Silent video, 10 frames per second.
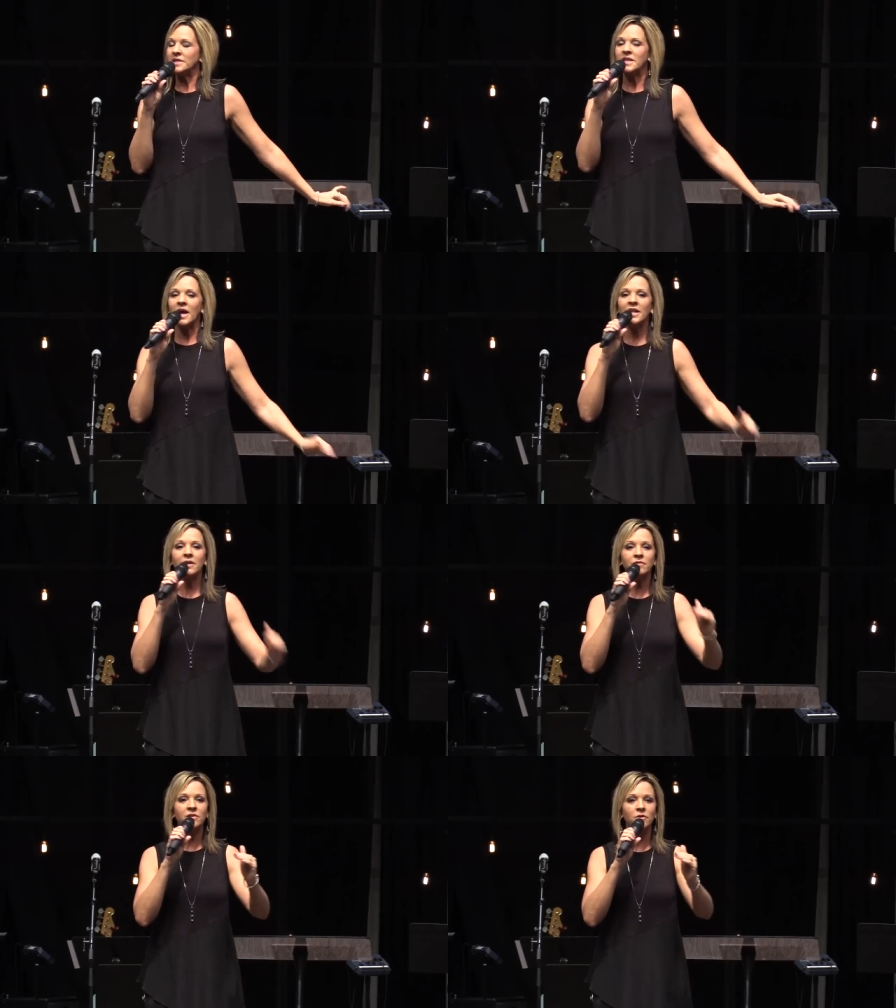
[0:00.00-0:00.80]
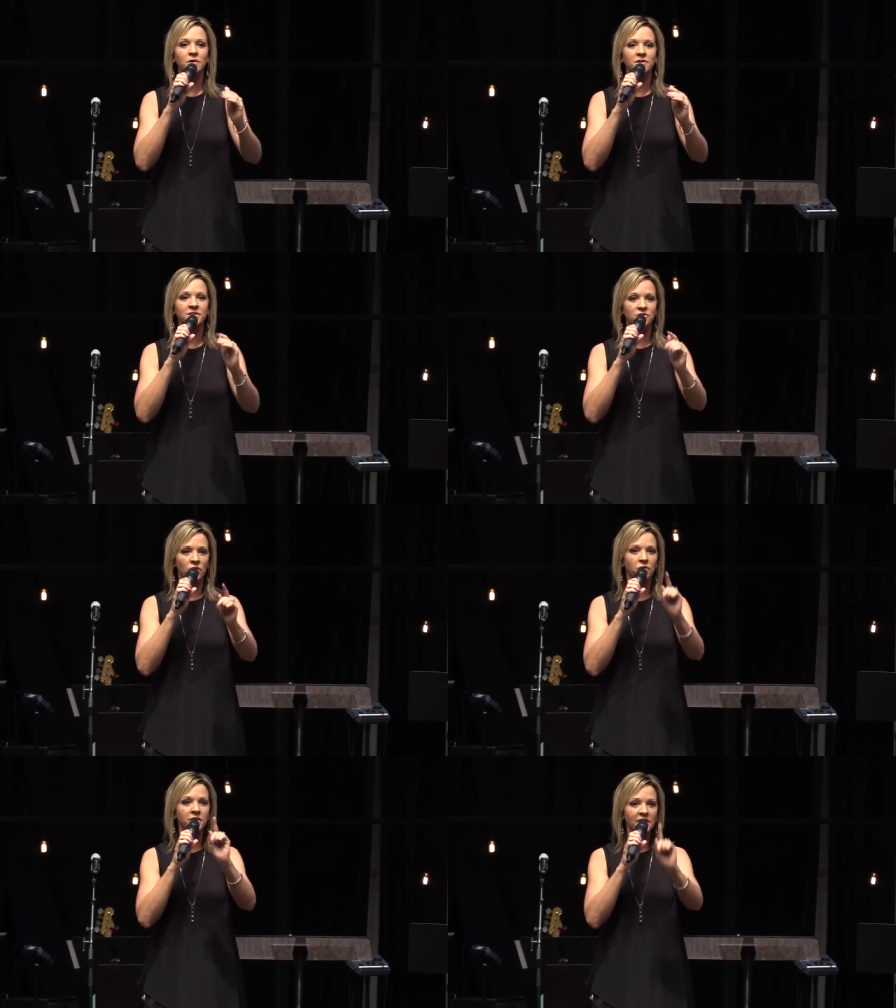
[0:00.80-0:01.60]
It's kind of like when the Lord
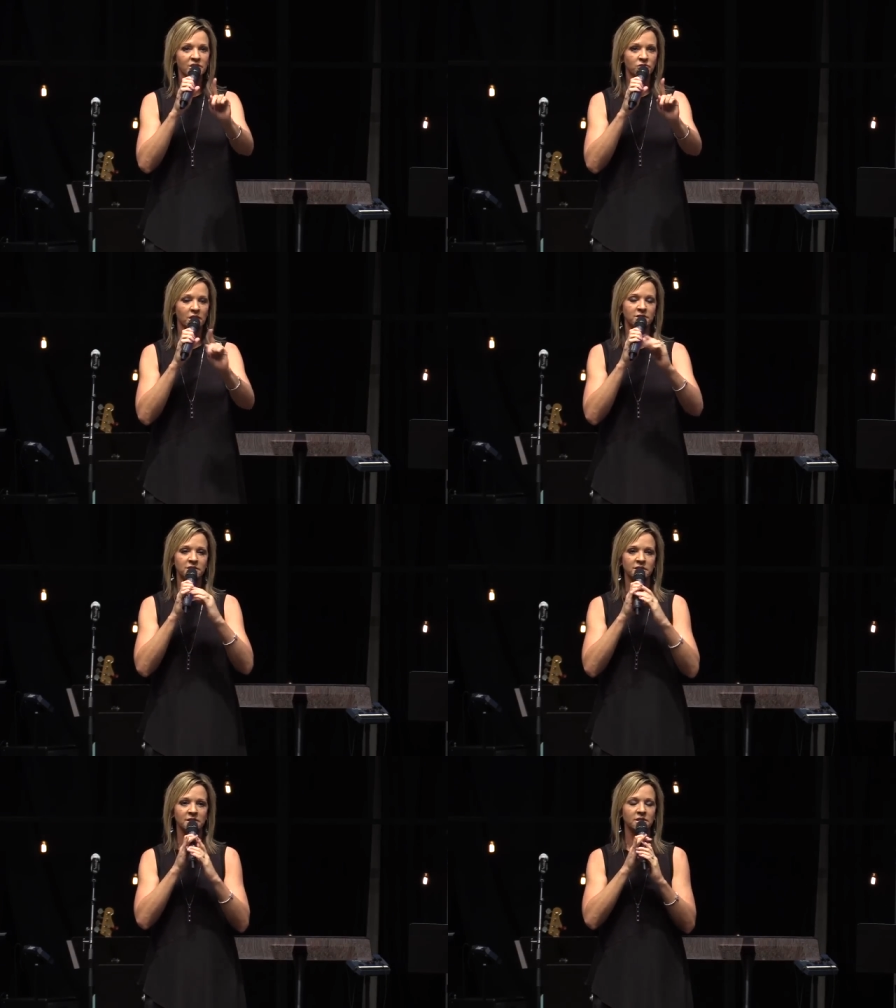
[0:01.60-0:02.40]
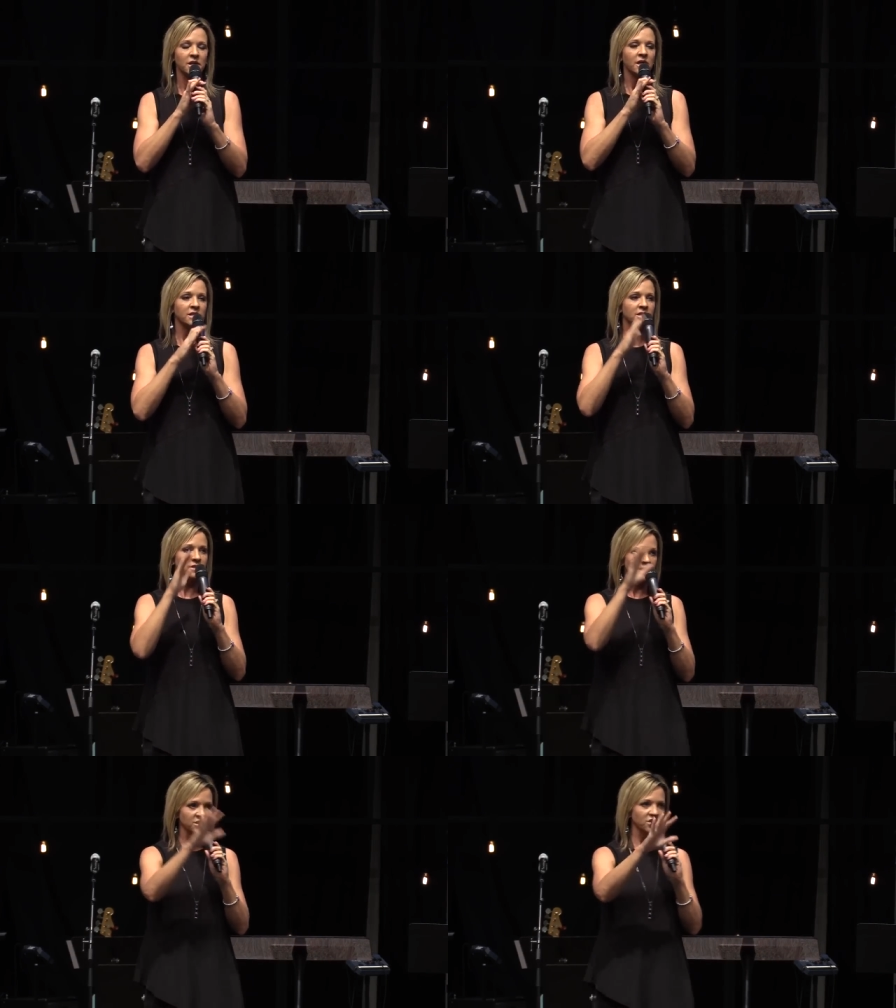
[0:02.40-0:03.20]
told the Israelites, He says, He says,
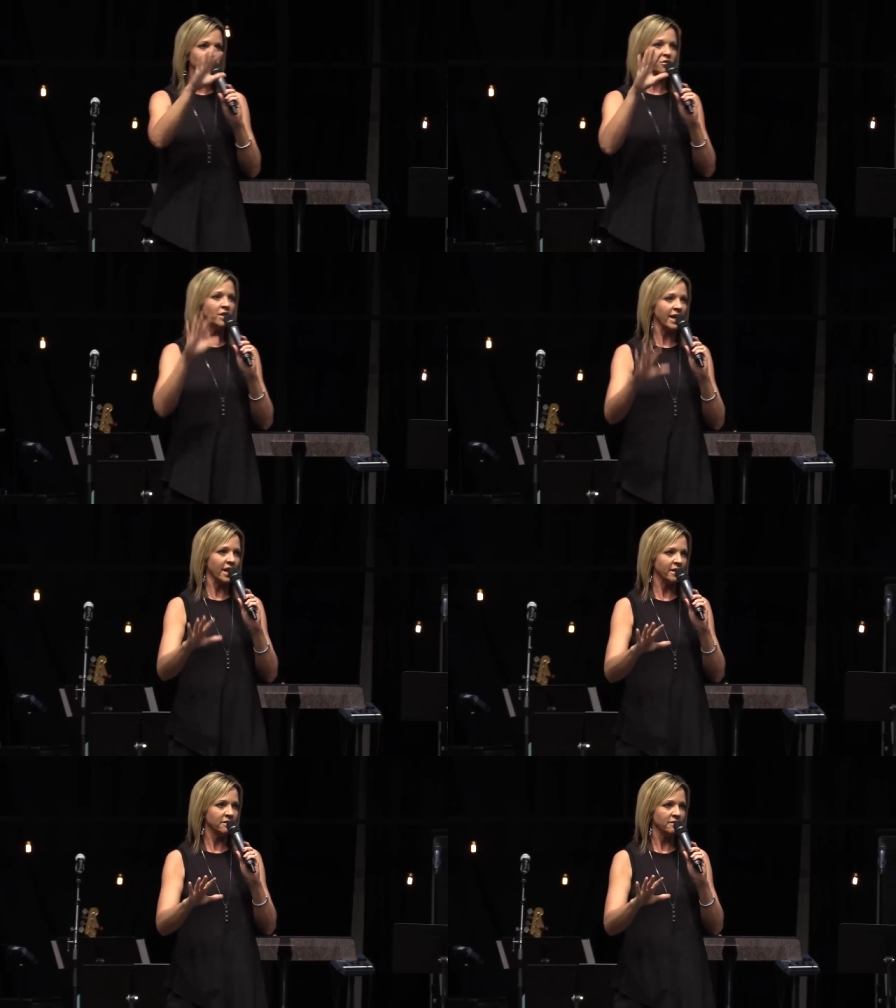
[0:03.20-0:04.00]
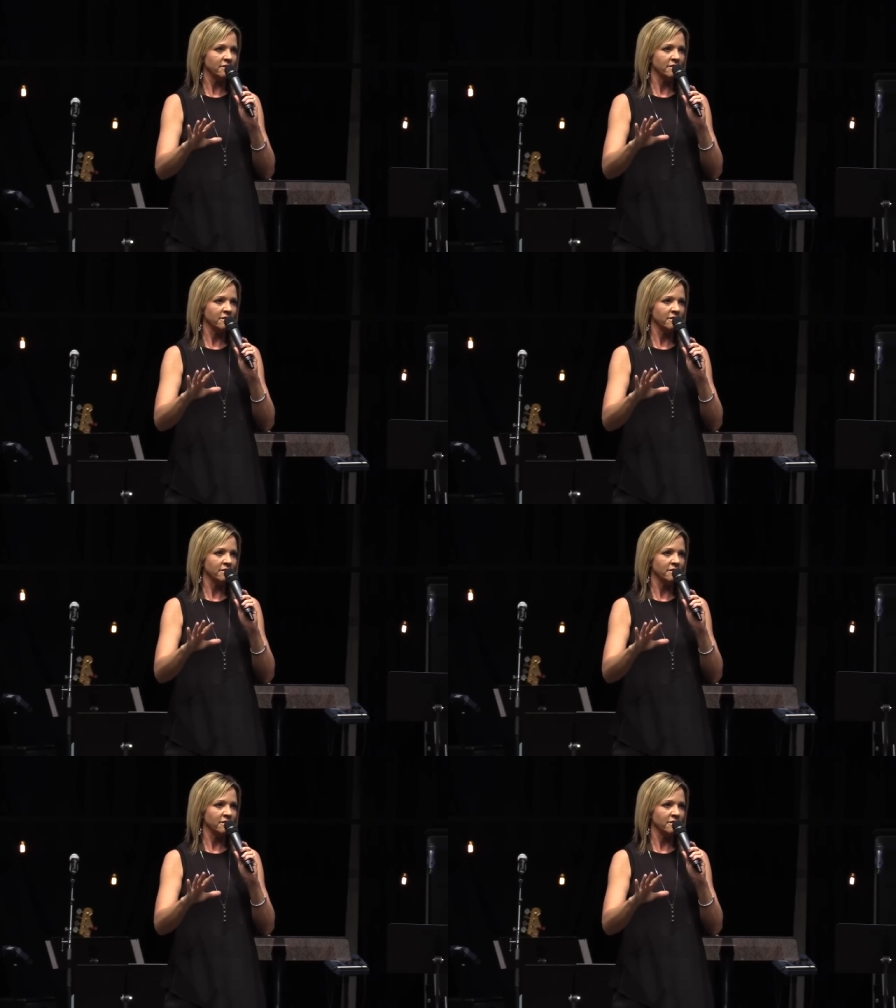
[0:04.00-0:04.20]
This is your land.